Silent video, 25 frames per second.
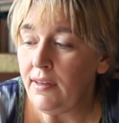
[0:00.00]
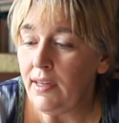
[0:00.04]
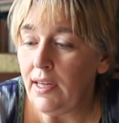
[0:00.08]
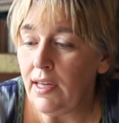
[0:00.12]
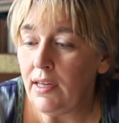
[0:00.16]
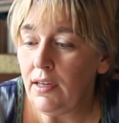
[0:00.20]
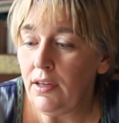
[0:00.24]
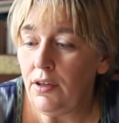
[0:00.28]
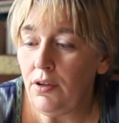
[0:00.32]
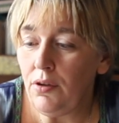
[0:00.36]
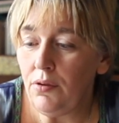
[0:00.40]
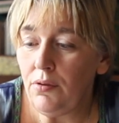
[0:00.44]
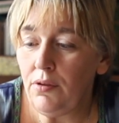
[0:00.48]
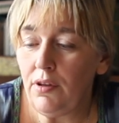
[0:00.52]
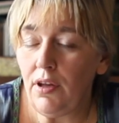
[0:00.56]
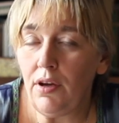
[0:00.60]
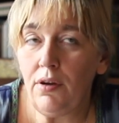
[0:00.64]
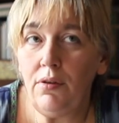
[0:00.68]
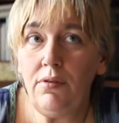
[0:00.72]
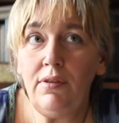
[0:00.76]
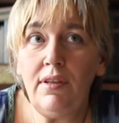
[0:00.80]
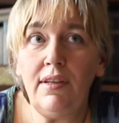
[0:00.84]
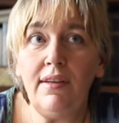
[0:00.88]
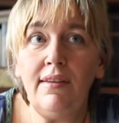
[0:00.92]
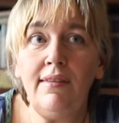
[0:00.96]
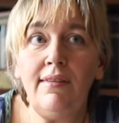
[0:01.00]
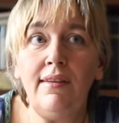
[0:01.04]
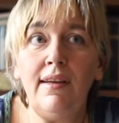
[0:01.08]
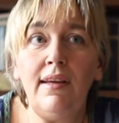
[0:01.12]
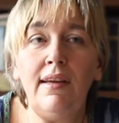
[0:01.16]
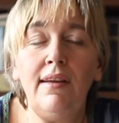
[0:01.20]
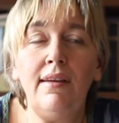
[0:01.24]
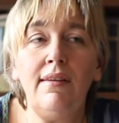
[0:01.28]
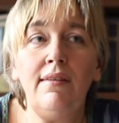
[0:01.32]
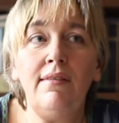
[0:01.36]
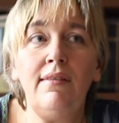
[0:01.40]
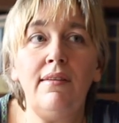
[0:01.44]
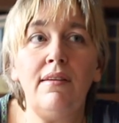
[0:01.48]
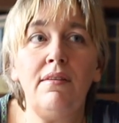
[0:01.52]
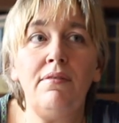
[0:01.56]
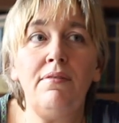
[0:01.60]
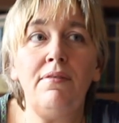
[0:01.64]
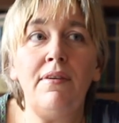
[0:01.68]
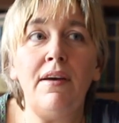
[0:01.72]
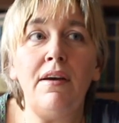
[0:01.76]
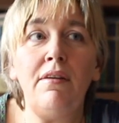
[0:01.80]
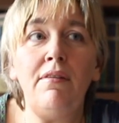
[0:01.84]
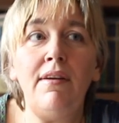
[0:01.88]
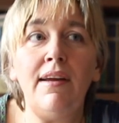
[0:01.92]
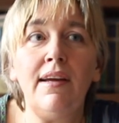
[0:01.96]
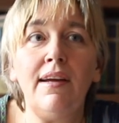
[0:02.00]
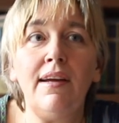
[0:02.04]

thing you notice is a very